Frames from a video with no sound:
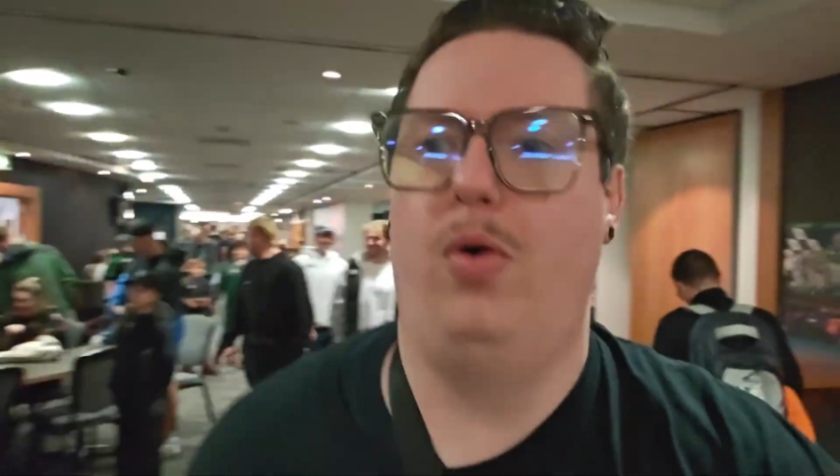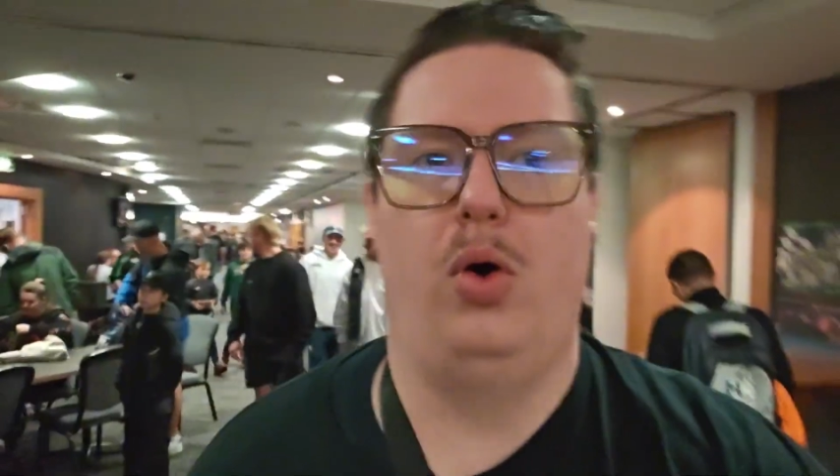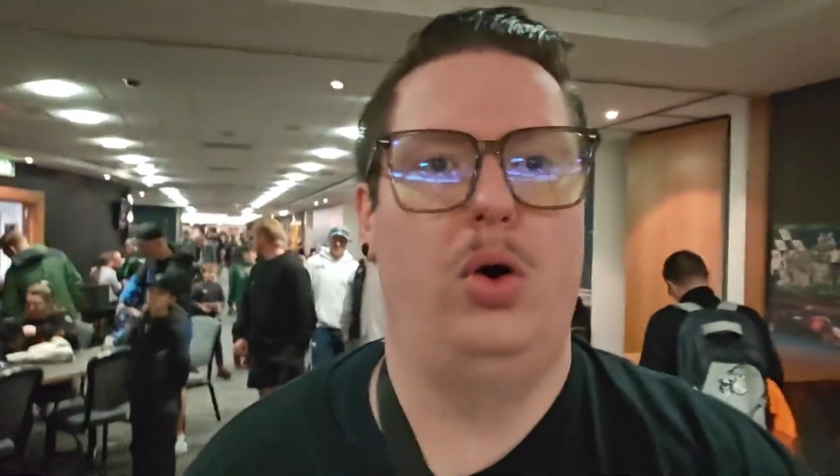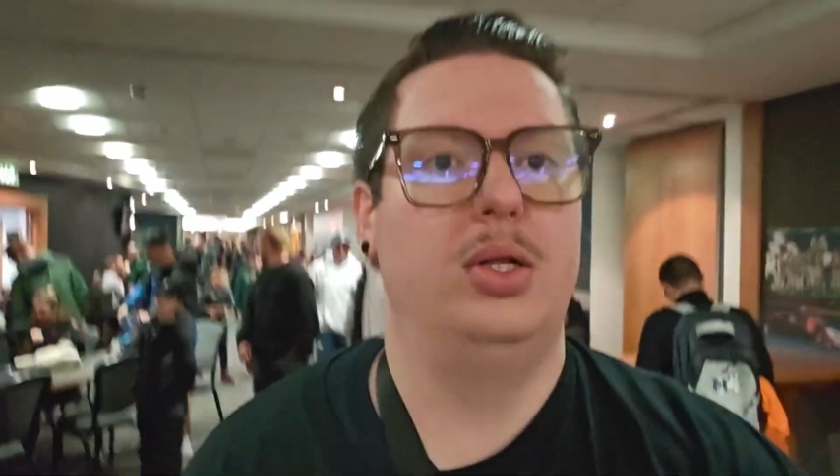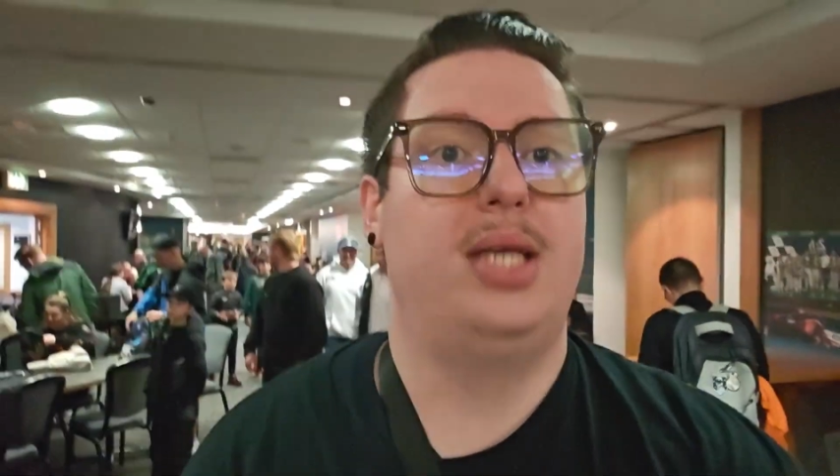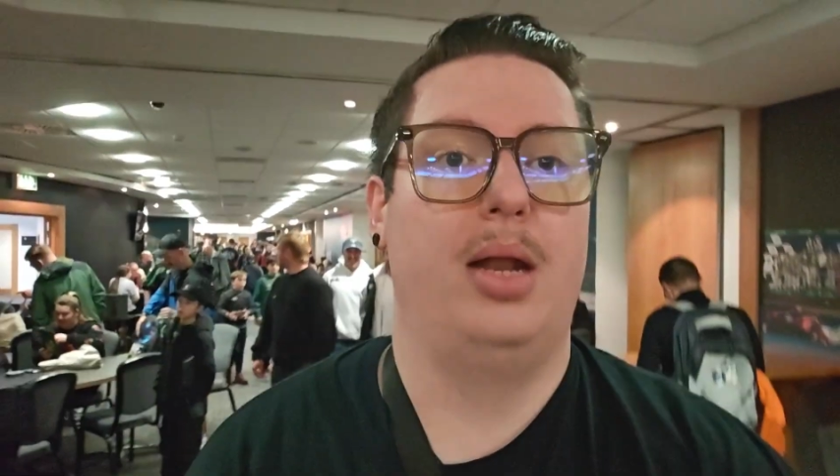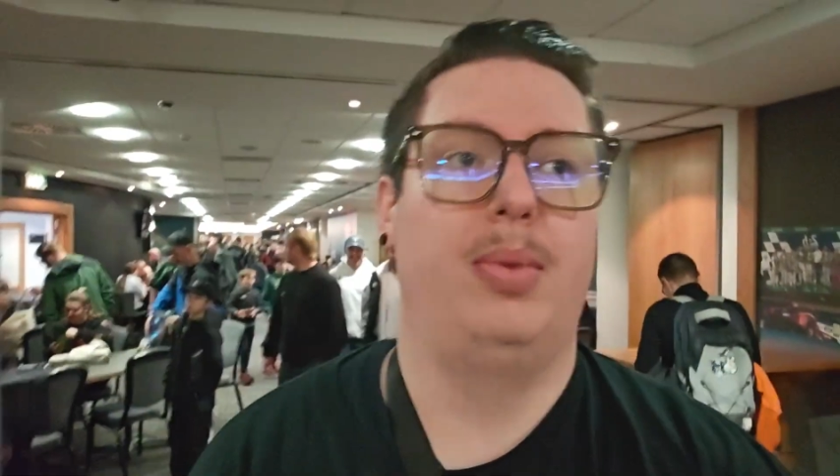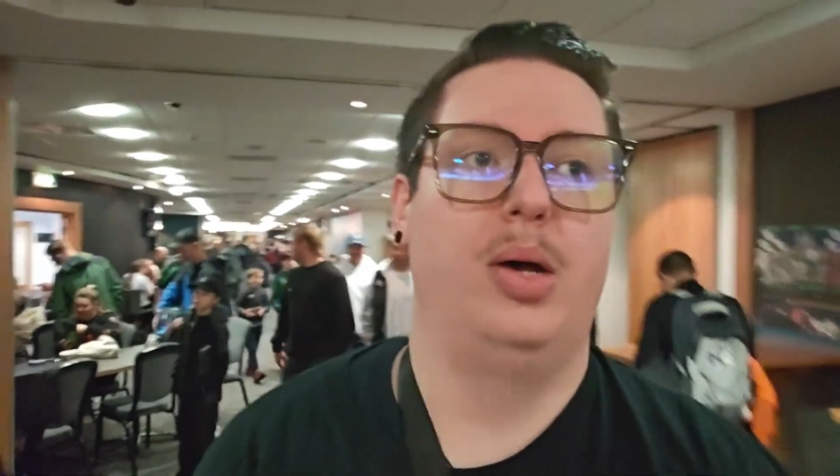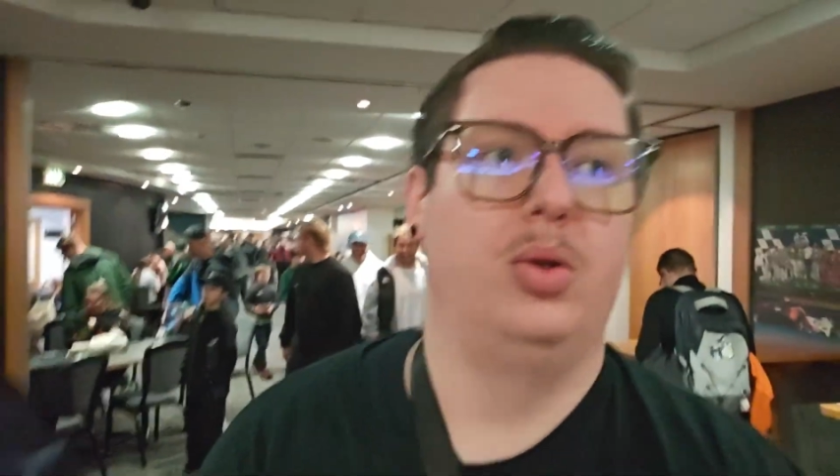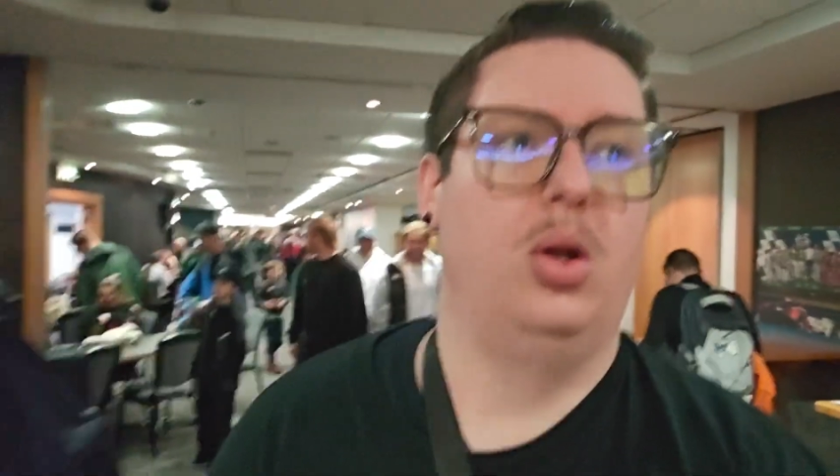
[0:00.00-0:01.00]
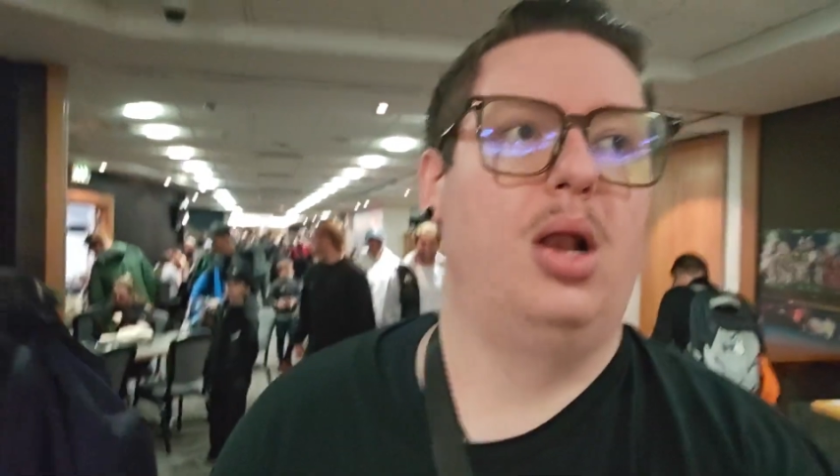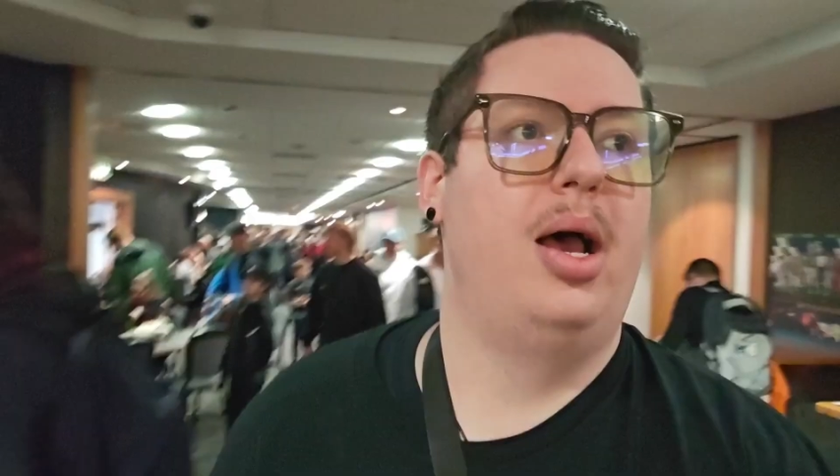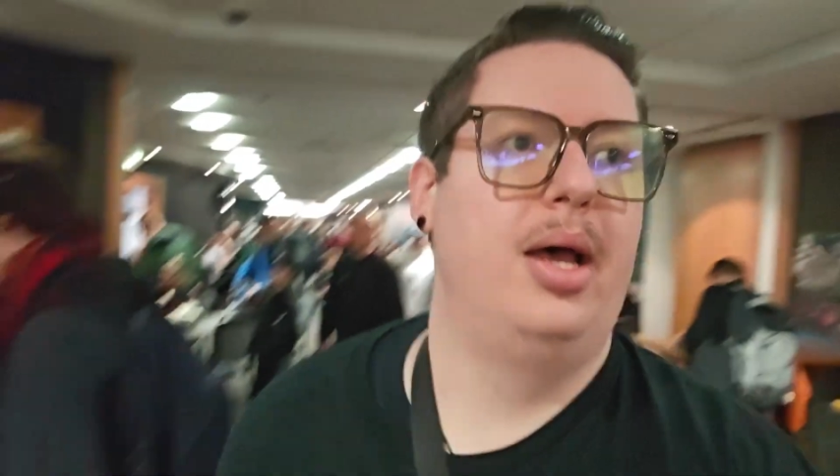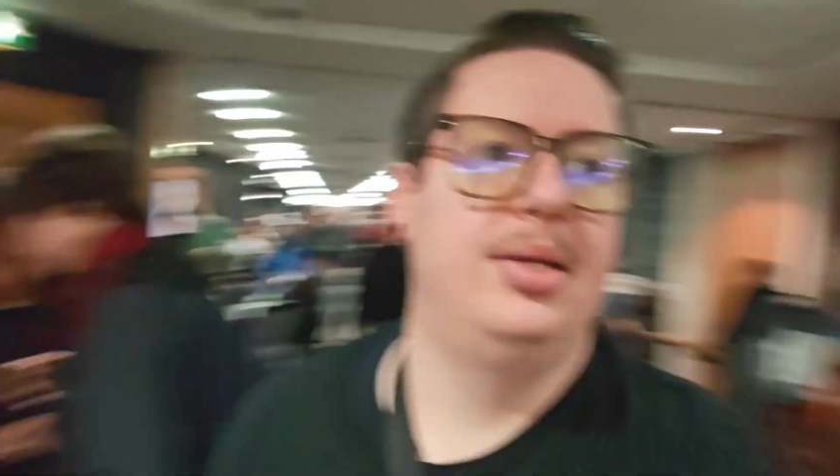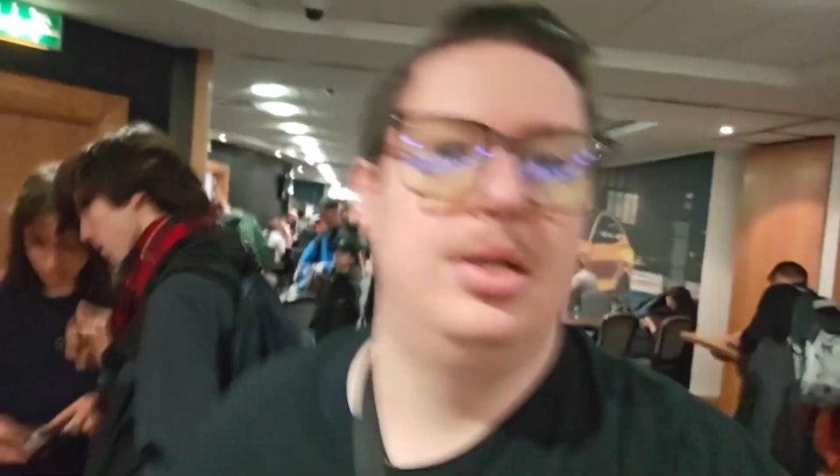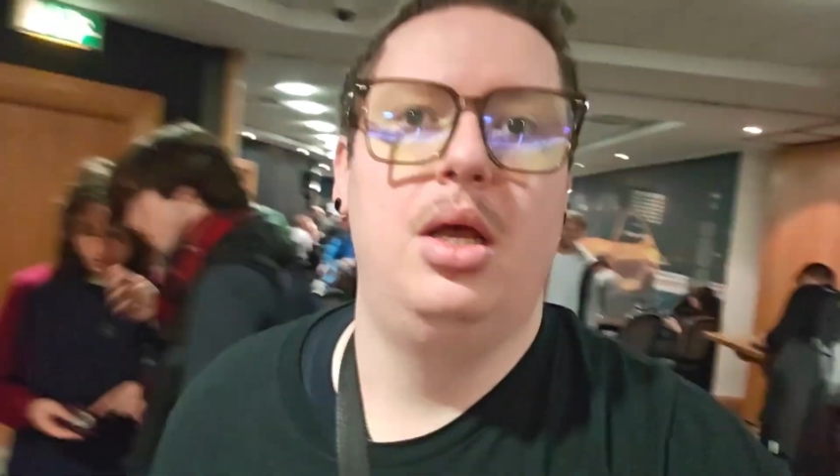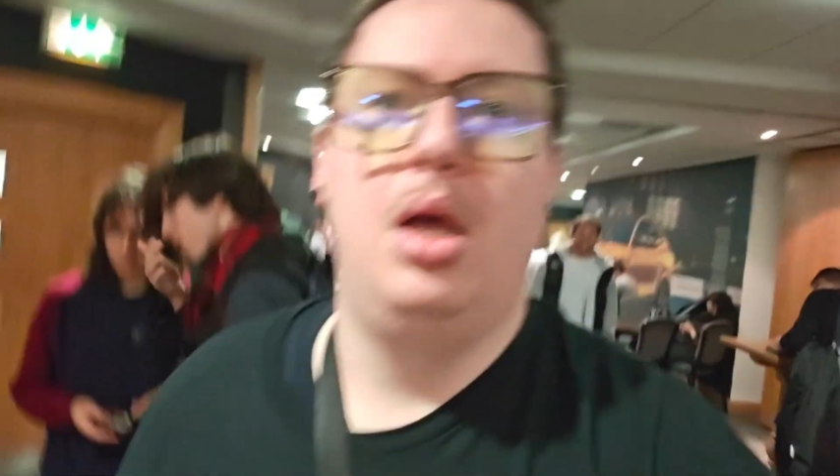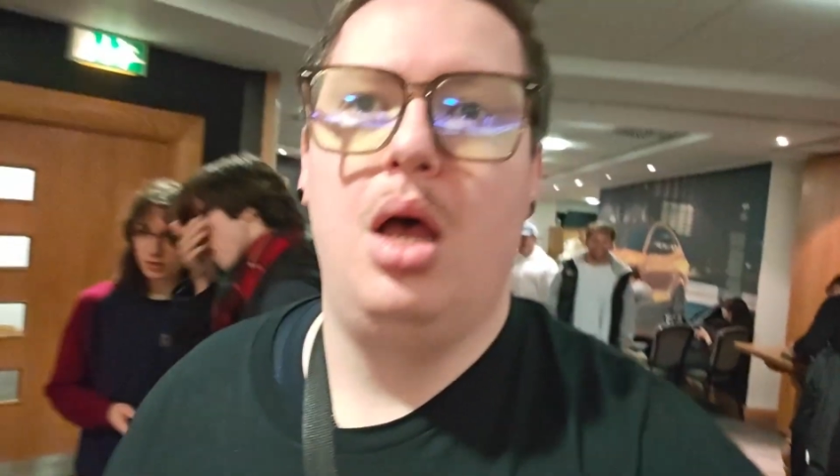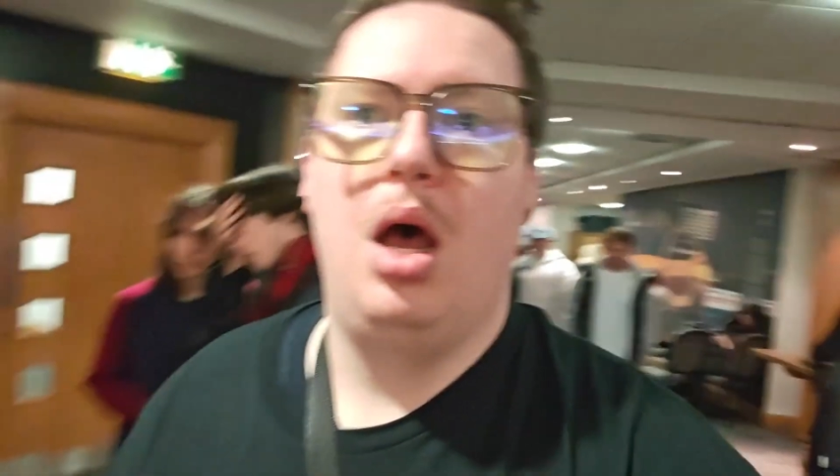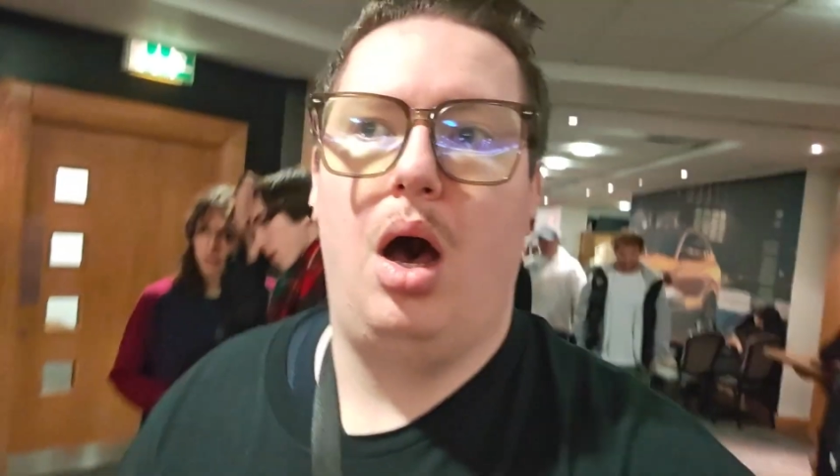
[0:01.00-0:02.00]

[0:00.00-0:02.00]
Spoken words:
for £10 or less.